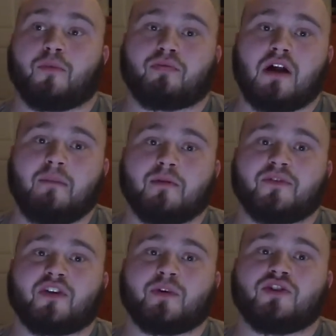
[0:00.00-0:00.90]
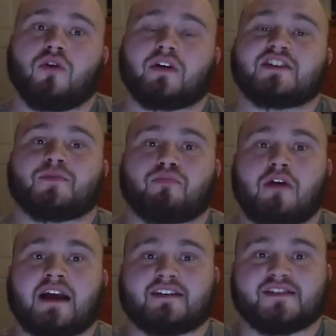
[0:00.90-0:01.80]
The problem is that we don't get to
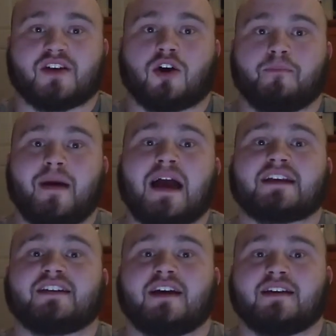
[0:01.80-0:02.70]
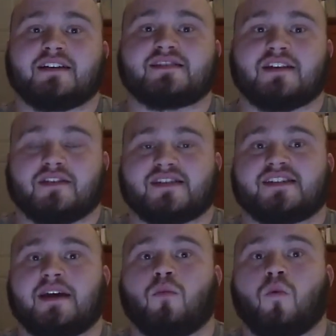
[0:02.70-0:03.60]
practice our back tightness in the
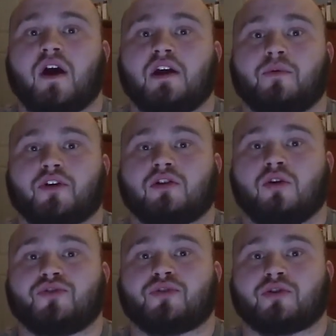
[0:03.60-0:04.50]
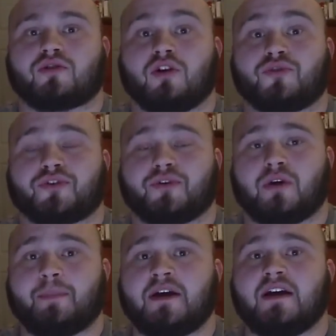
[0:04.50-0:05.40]
same way with a closer closer
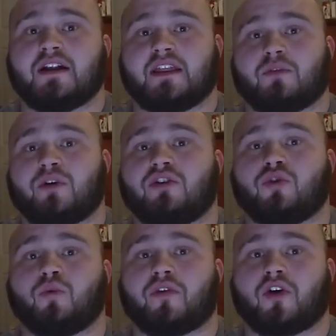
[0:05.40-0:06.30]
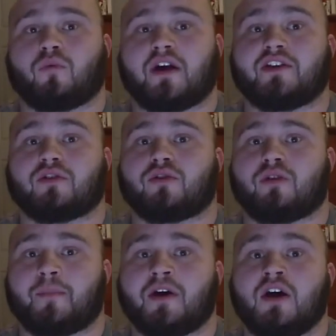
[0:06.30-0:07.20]
grip than we do with our regular
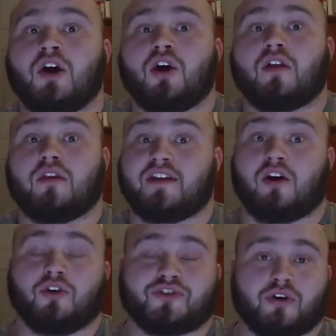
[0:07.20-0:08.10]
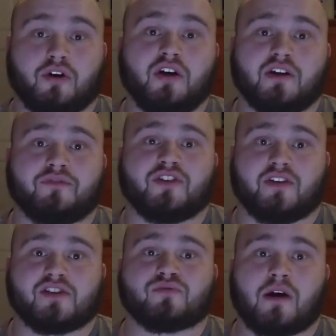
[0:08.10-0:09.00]
grip the alternative to
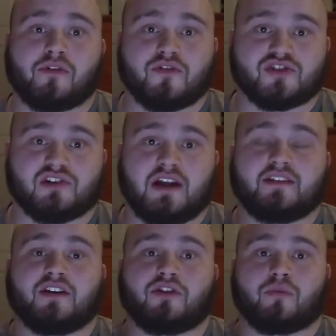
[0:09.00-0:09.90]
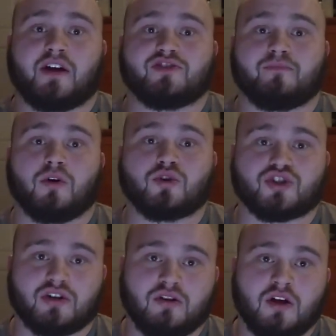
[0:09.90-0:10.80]
this, rather than just lengthening the range of
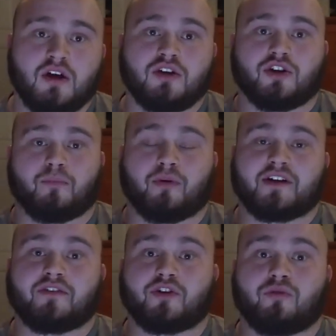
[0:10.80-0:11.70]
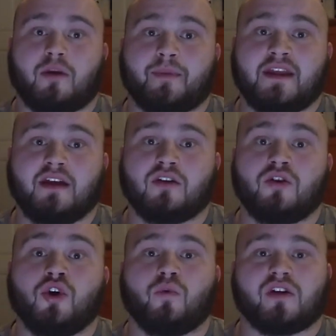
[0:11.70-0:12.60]
motion, you know, bringing the grip
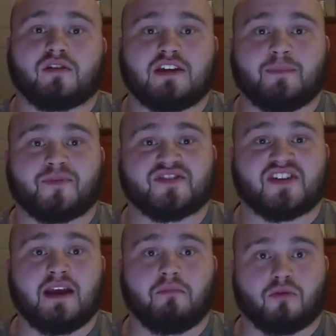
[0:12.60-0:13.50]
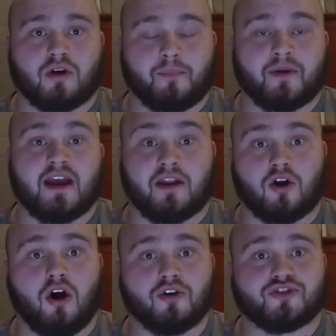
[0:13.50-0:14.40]
in, we could keep the same grip
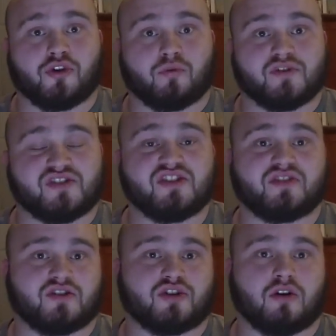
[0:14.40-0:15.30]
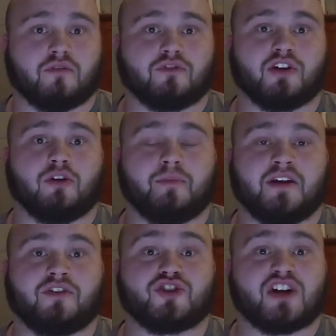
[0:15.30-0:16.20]
and alter the resistance curve a little
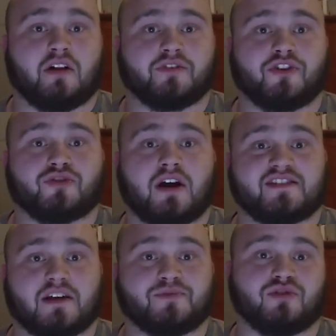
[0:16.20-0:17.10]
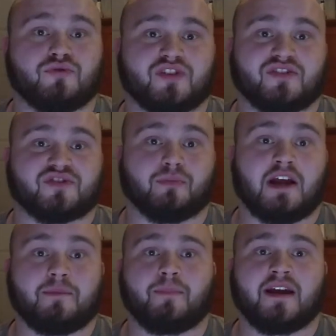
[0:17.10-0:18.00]
bit to challenge the triceps using some
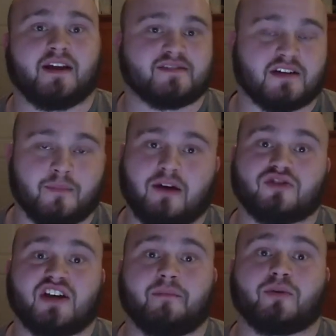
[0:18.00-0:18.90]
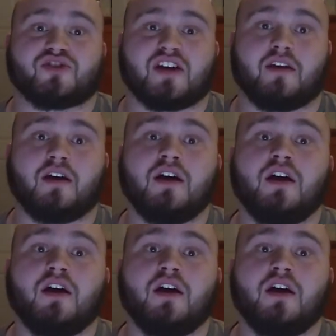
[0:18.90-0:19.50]
light bands at about 10%.